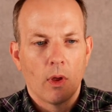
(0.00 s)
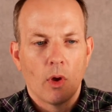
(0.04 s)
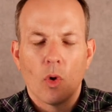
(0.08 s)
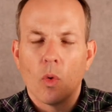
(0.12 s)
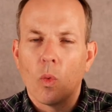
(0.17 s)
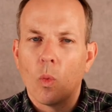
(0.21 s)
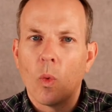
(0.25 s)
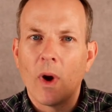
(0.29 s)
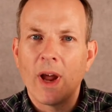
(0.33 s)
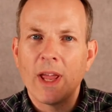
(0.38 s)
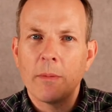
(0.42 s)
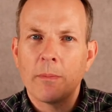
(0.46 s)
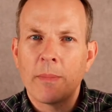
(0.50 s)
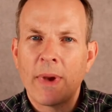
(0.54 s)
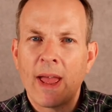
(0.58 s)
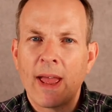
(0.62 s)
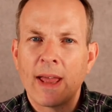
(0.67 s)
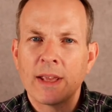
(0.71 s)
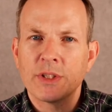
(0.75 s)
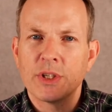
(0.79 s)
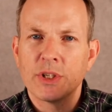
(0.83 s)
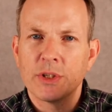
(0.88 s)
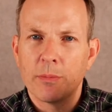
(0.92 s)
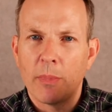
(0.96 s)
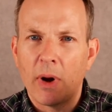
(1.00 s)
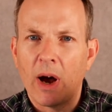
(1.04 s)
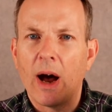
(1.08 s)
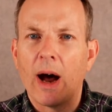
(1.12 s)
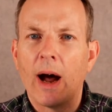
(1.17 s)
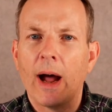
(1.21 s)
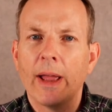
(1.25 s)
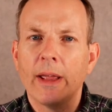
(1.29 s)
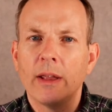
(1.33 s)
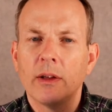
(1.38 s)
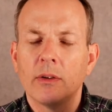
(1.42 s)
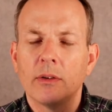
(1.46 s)
White passes
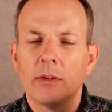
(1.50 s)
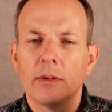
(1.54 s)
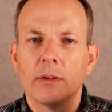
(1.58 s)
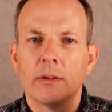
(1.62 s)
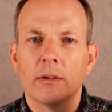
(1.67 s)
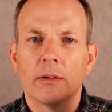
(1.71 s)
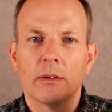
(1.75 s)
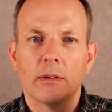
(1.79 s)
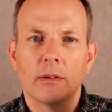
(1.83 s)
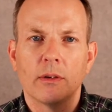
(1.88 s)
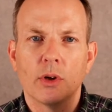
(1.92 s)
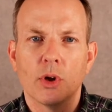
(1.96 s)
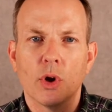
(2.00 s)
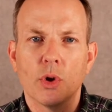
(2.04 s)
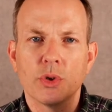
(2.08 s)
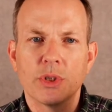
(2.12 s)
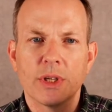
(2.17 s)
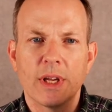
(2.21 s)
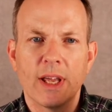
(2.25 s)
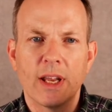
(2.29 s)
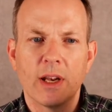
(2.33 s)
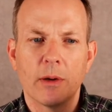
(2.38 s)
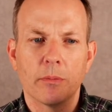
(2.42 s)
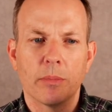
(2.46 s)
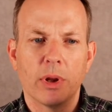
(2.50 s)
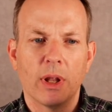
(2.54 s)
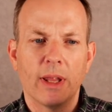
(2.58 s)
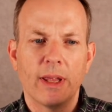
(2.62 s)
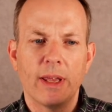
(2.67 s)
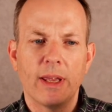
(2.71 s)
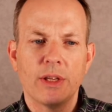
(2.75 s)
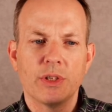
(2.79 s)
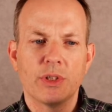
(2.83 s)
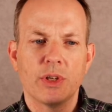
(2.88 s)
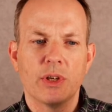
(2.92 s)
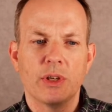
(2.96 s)
by, goes ahead and
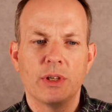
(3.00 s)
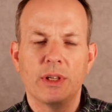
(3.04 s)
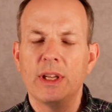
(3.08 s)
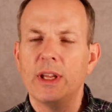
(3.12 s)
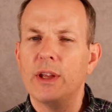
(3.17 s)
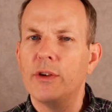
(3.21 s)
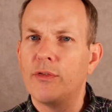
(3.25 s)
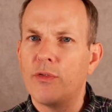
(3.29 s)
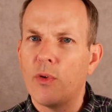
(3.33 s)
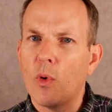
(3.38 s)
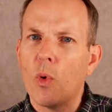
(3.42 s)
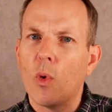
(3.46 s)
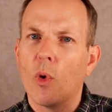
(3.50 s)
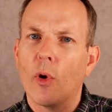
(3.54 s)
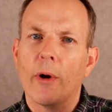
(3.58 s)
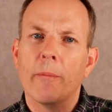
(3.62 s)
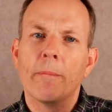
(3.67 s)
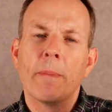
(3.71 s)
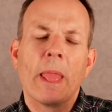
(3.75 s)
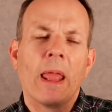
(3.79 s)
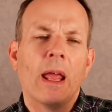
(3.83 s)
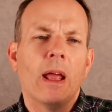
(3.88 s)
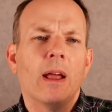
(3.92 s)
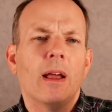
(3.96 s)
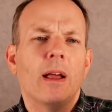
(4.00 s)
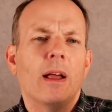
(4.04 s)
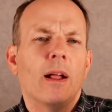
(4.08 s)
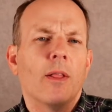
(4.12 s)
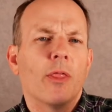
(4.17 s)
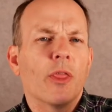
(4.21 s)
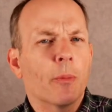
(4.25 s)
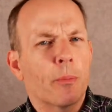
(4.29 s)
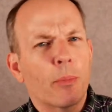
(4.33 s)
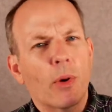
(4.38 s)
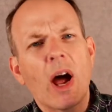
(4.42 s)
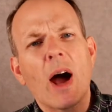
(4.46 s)
plays d four.
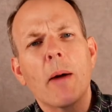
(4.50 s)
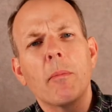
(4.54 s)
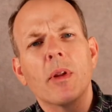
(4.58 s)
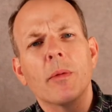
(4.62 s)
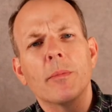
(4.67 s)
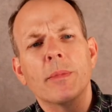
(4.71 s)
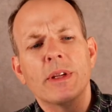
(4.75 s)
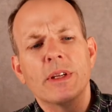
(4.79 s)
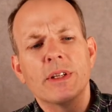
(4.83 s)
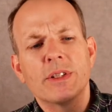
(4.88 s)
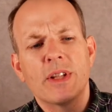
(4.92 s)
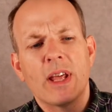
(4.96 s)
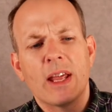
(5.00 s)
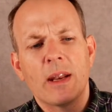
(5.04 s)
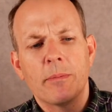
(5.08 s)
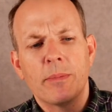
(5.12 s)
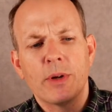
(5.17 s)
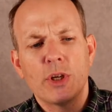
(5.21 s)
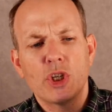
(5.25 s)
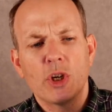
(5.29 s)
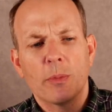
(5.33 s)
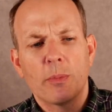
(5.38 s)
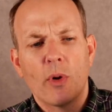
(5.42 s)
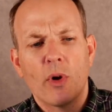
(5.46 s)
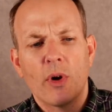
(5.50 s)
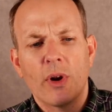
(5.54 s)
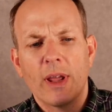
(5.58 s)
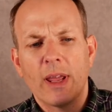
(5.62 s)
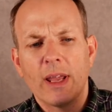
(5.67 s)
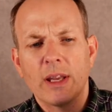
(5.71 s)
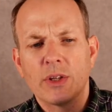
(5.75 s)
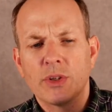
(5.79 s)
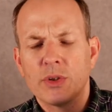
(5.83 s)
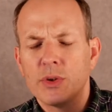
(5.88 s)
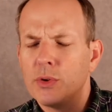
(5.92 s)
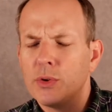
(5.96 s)
The problem is that bishop on
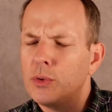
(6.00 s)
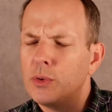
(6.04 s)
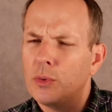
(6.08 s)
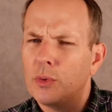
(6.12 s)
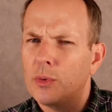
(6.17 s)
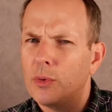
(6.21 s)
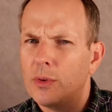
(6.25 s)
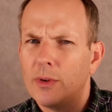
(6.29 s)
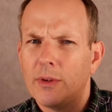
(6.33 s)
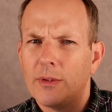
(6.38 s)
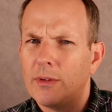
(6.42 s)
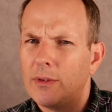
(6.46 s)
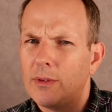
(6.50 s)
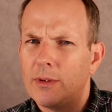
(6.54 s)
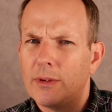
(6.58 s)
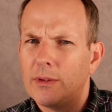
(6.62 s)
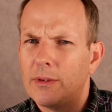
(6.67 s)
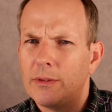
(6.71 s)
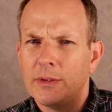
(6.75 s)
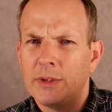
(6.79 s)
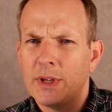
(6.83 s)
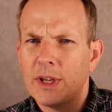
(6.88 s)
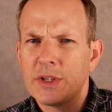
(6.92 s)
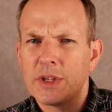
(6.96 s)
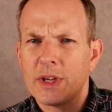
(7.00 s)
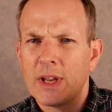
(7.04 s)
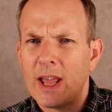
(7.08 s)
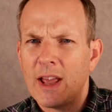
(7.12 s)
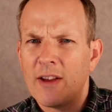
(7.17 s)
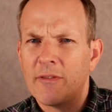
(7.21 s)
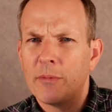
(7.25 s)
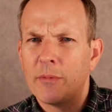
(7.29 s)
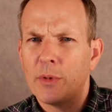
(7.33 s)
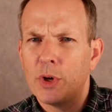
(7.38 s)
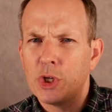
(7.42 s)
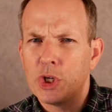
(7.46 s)
a two doesn't
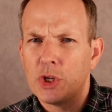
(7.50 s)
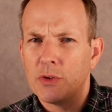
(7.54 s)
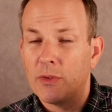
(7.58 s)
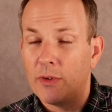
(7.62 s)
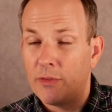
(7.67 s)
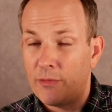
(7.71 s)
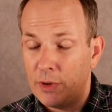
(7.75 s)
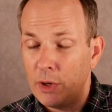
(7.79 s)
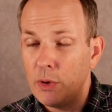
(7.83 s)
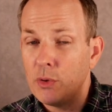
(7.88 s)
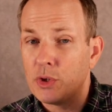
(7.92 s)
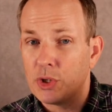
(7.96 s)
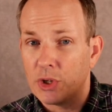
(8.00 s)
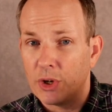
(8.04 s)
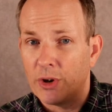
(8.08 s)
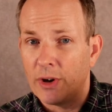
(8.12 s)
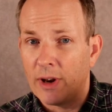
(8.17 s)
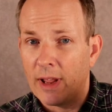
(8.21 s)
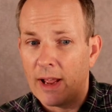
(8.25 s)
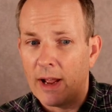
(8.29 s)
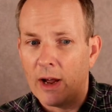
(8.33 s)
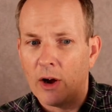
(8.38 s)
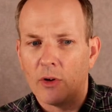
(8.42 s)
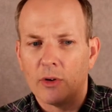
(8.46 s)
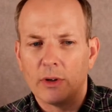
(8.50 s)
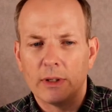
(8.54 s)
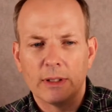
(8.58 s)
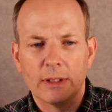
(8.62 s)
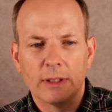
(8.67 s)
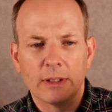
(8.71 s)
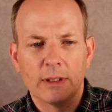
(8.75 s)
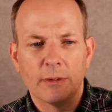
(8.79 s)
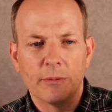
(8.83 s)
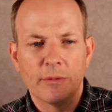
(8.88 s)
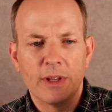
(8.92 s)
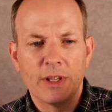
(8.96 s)
have much of a future now.
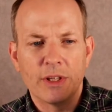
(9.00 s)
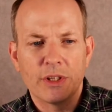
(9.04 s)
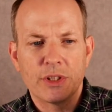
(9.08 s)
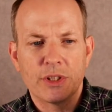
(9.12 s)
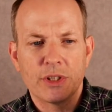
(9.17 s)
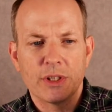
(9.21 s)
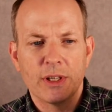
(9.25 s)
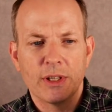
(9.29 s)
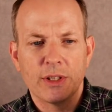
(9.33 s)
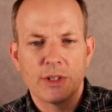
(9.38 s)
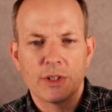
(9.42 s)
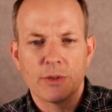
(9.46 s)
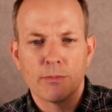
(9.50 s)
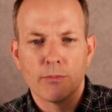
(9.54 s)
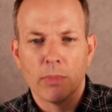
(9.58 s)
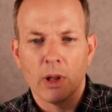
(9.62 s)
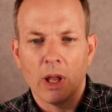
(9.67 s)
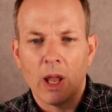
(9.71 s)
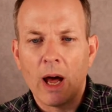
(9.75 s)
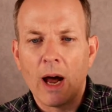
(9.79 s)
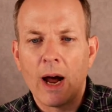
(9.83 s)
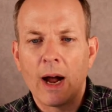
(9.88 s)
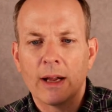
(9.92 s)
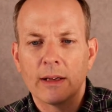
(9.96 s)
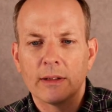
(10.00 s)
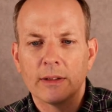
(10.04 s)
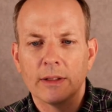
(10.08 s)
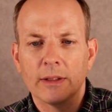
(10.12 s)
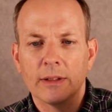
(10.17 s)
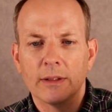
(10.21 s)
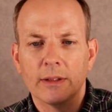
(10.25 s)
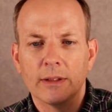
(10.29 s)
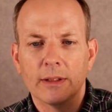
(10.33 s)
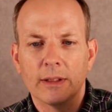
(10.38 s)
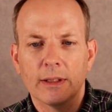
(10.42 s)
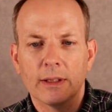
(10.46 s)
Um, it's, it's blocked,
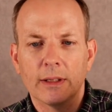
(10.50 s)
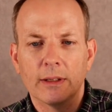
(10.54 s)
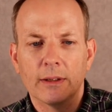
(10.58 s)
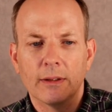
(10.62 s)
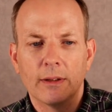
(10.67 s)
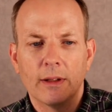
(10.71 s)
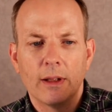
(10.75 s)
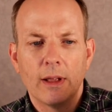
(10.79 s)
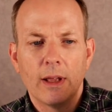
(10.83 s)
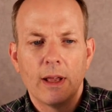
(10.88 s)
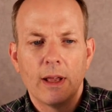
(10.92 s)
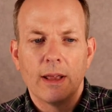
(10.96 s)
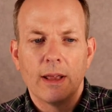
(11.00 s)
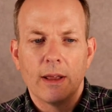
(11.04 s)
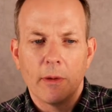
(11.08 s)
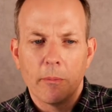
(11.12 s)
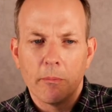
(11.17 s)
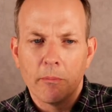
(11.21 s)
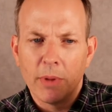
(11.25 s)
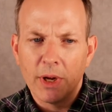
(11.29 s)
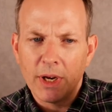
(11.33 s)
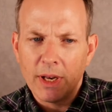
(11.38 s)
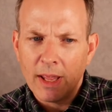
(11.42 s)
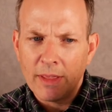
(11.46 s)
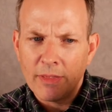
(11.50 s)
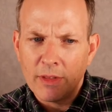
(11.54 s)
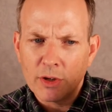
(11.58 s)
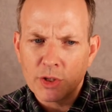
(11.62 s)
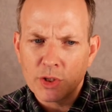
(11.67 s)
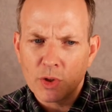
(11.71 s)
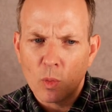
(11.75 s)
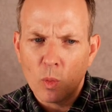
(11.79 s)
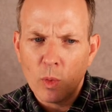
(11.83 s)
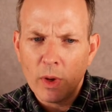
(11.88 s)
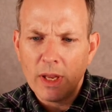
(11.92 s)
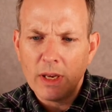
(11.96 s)
and, uh, but, and there's
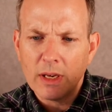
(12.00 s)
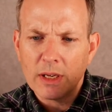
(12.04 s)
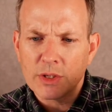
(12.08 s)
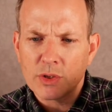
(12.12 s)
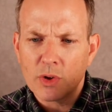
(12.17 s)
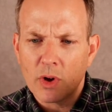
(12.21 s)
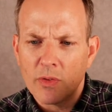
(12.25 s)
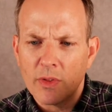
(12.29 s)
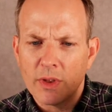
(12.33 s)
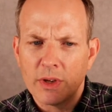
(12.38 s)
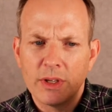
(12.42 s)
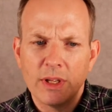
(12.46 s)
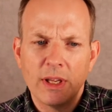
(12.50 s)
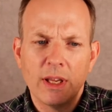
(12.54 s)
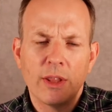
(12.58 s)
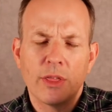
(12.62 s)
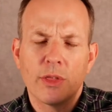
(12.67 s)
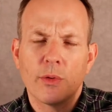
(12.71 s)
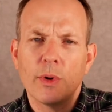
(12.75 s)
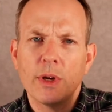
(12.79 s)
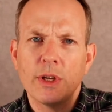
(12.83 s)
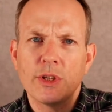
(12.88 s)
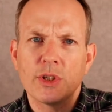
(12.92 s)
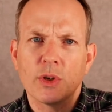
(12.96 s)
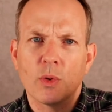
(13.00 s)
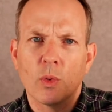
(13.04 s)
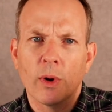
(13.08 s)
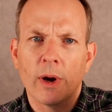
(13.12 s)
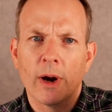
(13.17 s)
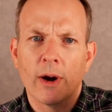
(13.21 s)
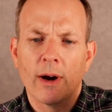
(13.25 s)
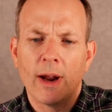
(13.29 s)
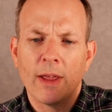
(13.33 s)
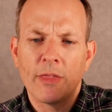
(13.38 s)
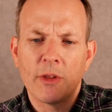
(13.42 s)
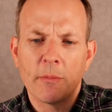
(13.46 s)
a weakness on the d three
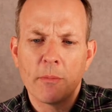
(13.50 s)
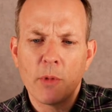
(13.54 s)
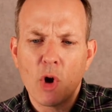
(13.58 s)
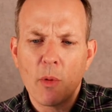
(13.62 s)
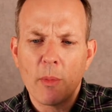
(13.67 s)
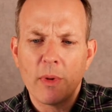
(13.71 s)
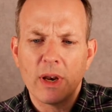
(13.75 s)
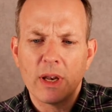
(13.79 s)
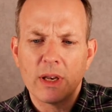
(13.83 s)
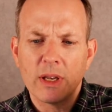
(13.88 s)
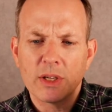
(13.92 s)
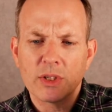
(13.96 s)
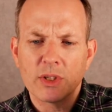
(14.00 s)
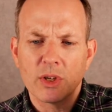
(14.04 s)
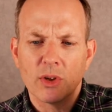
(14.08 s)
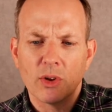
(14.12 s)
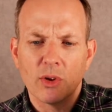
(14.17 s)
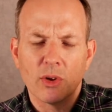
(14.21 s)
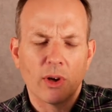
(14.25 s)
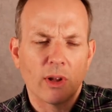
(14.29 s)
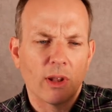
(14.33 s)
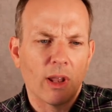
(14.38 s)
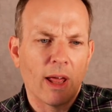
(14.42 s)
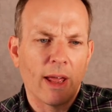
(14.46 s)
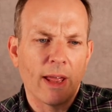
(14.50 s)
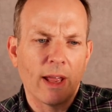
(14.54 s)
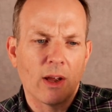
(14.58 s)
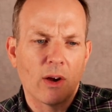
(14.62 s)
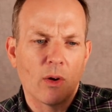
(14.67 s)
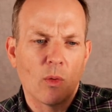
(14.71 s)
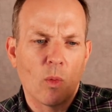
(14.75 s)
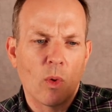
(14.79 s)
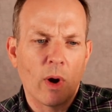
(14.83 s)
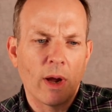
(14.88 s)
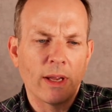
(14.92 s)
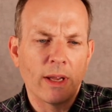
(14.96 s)
square. At the moment, it doesn't look like
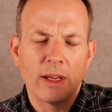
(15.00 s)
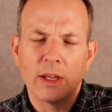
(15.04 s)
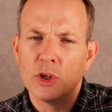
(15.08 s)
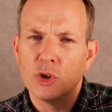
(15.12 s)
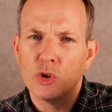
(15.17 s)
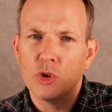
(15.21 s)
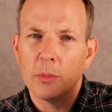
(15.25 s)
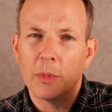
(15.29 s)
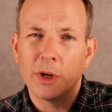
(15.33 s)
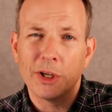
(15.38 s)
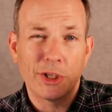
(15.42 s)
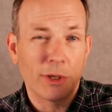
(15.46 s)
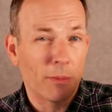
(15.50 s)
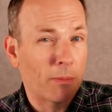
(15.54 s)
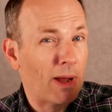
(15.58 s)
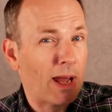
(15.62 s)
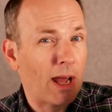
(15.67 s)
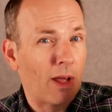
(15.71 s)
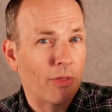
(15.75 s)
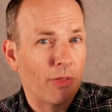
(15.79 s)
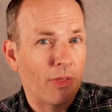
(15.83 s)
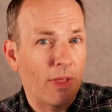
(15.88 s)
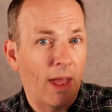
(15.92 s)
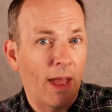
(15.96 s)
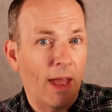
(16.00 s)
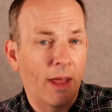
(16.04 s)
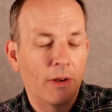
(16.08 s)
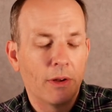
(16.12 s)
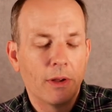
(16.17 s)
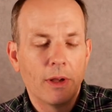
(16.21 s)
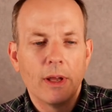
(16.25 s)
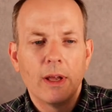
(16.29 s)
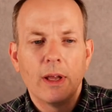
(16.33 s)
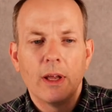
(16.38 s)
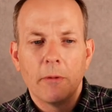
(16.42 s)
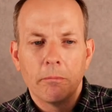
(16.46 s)
white can do much about that,
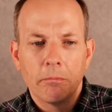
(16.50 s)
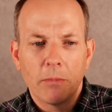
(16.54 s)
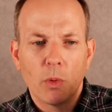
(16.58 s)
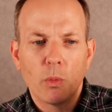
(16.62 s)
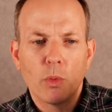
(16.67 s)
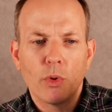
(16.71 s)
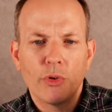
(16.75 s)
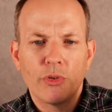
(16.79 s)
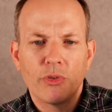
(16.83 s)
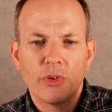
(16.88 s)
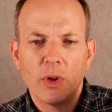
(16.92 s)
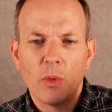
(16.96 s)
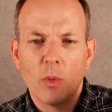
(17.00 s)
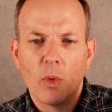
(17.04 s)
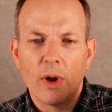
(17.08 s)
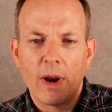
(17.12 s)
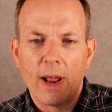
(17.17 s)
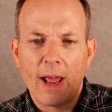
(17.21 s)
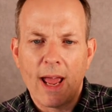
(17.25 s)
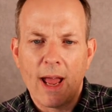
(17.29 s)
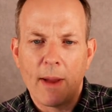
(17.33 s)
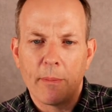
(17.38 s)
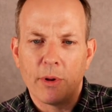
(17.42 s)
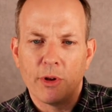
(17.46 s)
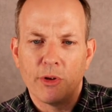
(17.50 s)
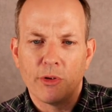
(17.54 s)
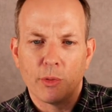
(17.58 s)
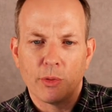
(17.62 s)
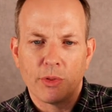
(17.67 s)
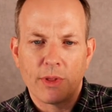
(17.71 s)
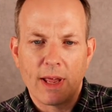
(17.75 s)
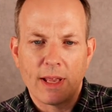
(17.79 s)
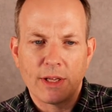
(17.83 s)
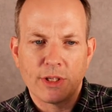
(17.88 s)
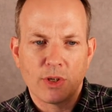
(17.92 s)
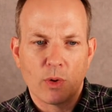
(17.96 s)
but we'll see what happens with
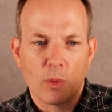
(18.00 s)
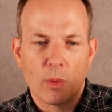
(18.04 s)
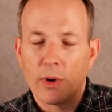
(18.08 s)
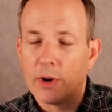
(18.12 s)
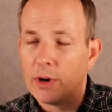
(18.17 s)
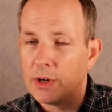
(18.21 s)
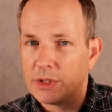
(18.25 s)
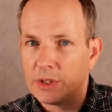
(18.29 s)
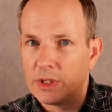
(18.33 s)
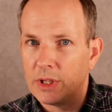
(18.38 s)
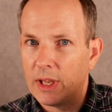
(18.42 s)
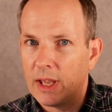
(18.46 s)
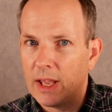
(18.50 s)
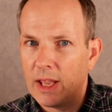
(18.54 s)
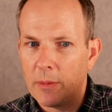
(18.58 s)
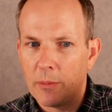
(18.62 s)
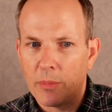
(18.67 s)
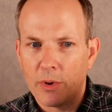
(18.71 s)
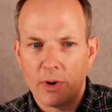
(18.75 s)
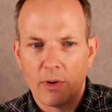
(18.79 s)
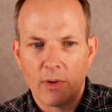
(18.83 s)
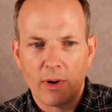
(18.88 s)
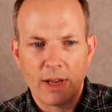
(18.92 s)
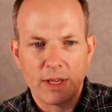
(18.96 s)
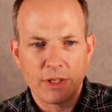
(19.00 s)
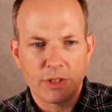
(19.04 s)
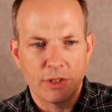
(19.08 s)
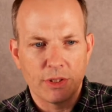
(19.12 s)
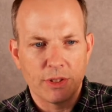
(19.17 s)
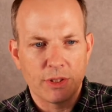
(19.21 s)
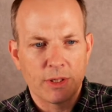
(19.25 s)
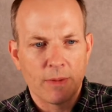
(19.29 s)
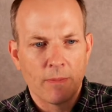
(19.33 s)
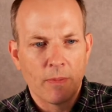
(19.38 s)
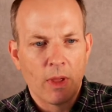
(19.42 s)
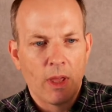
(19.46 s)
that square as the game
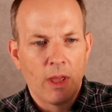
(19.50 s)
progresses.